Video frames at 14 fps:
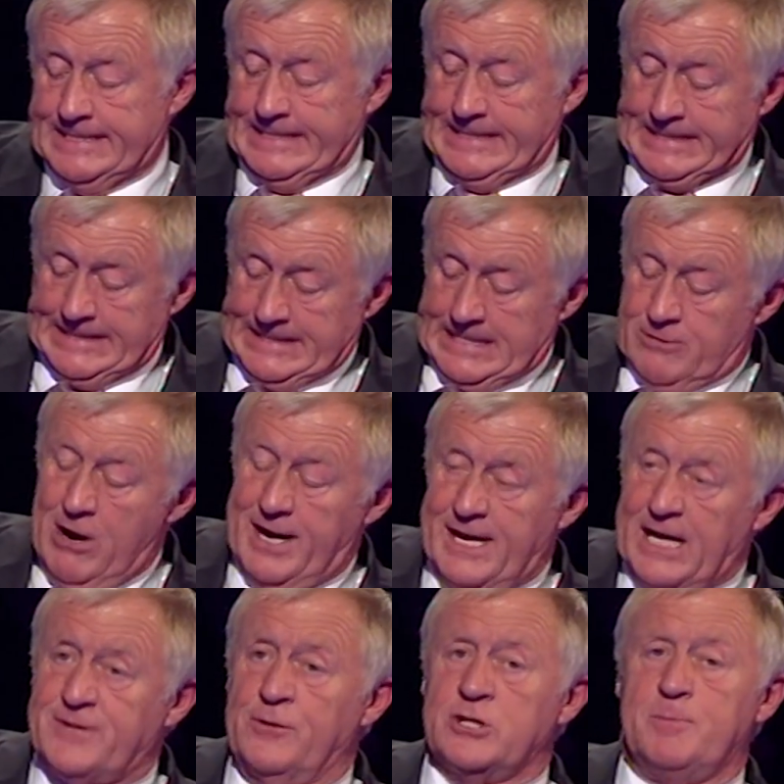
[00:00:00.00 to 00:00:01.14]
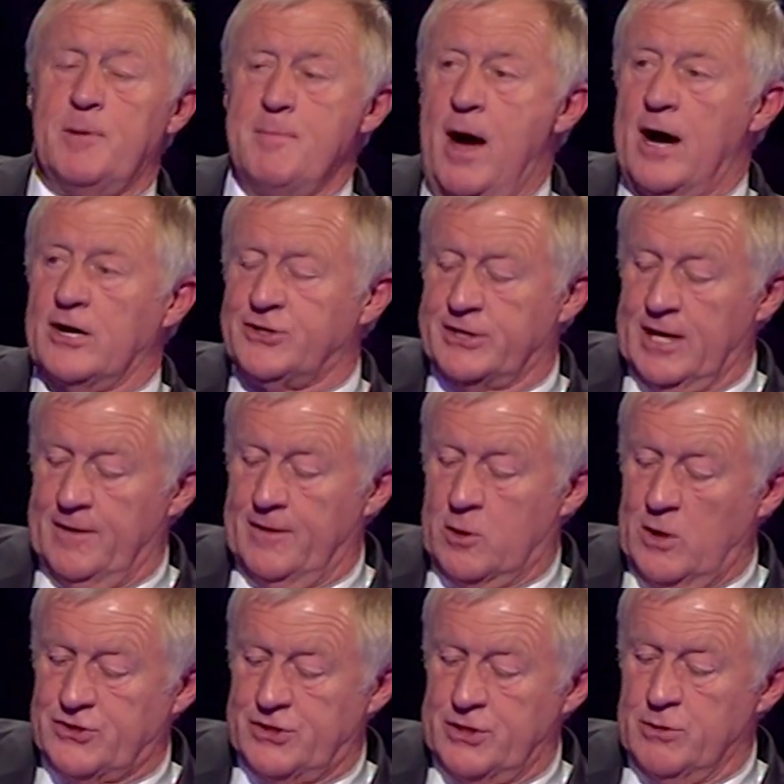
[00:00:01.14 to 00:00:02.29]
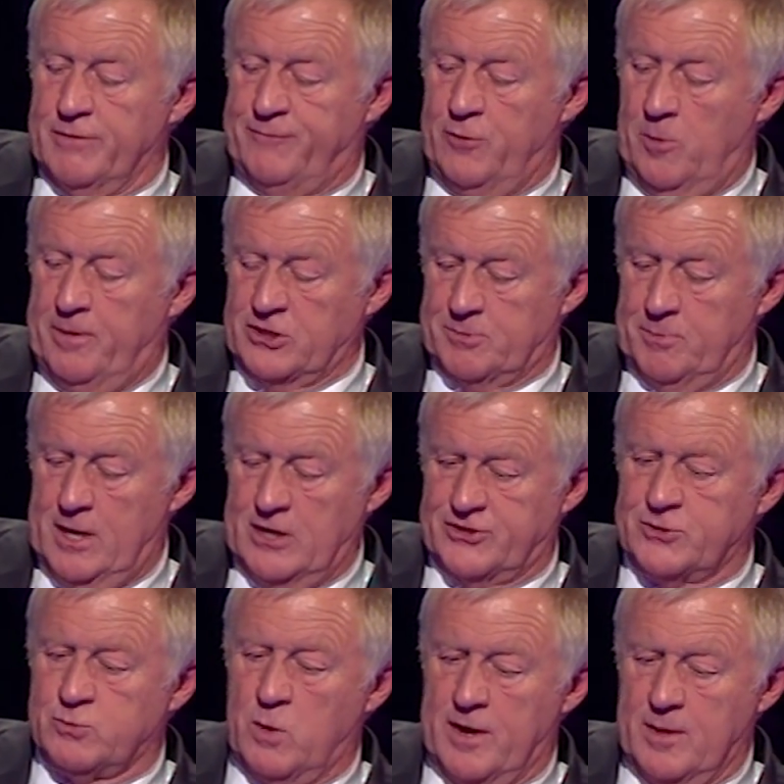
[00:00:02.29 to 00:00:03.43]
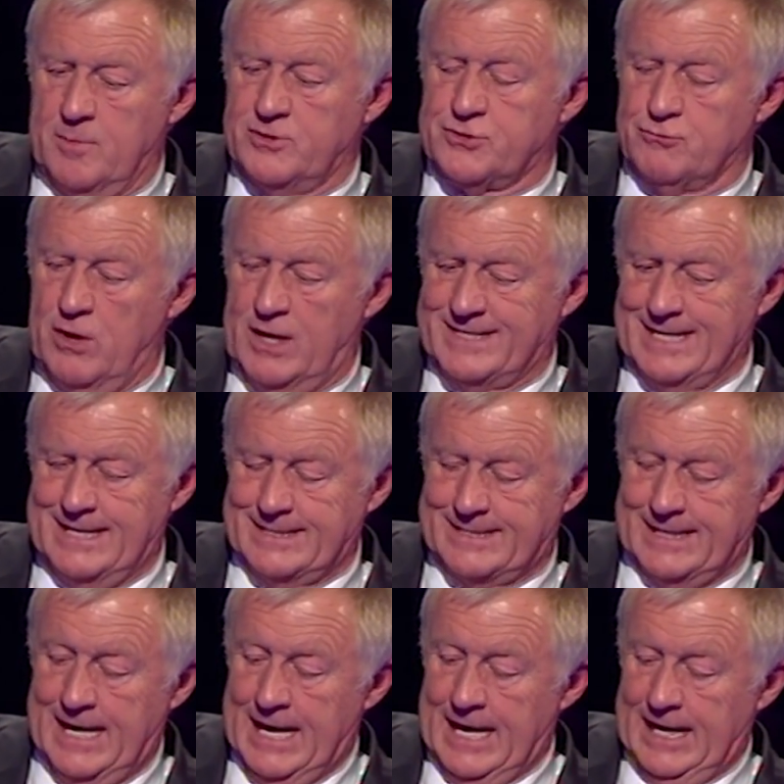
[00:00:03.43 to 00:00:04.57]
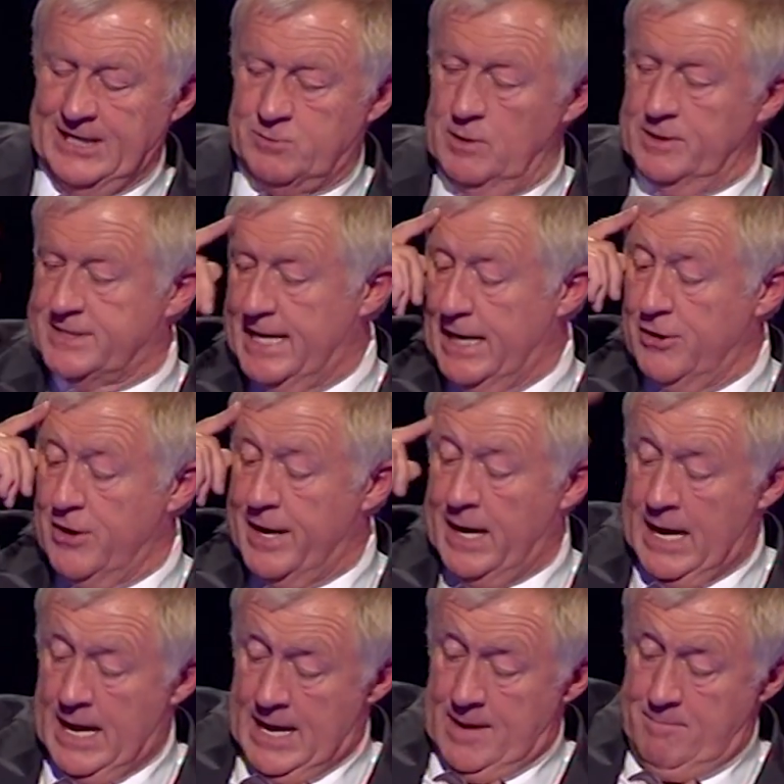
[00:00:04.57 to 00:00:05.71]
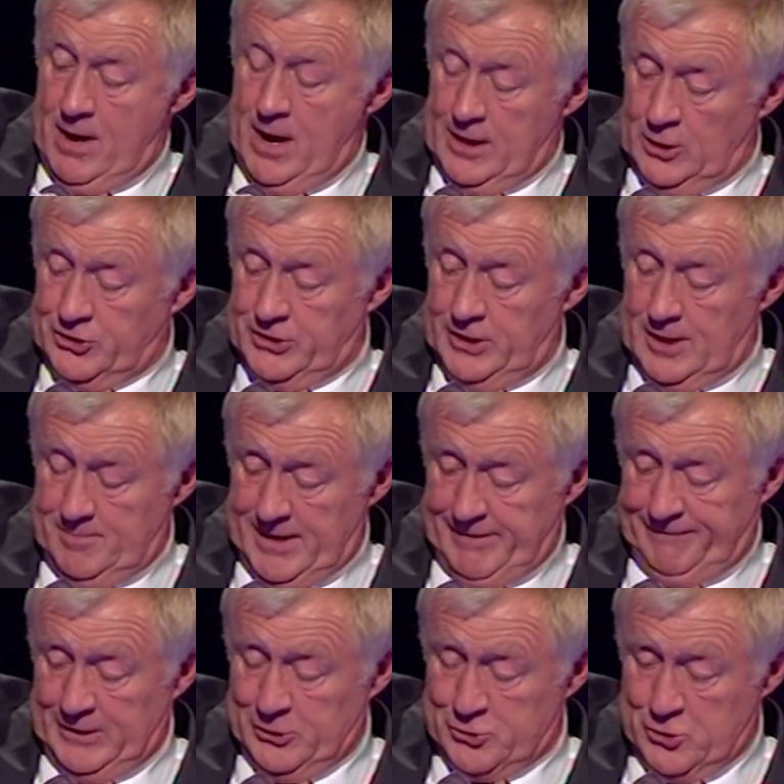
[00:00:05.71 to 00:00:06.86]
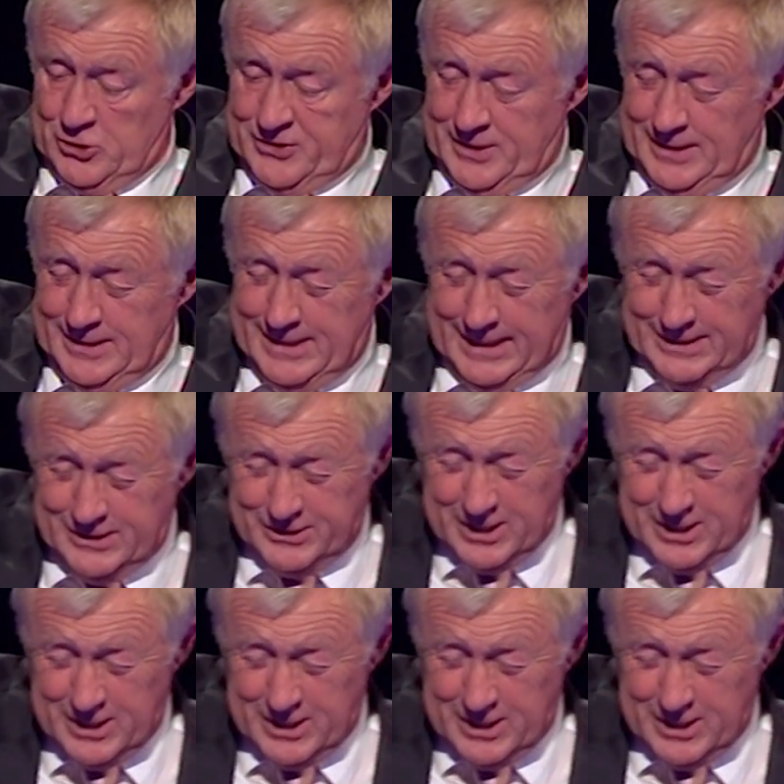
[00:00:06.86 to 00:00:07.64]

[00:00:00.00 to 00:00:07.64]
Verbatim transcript: Okay. Right, next voice will be Mark. So tell the question. There are four possible answers. One of them is the right answer. It's worth 10 grand. Mark, lots of luck, mate. Fingers crossed, 30 seconds.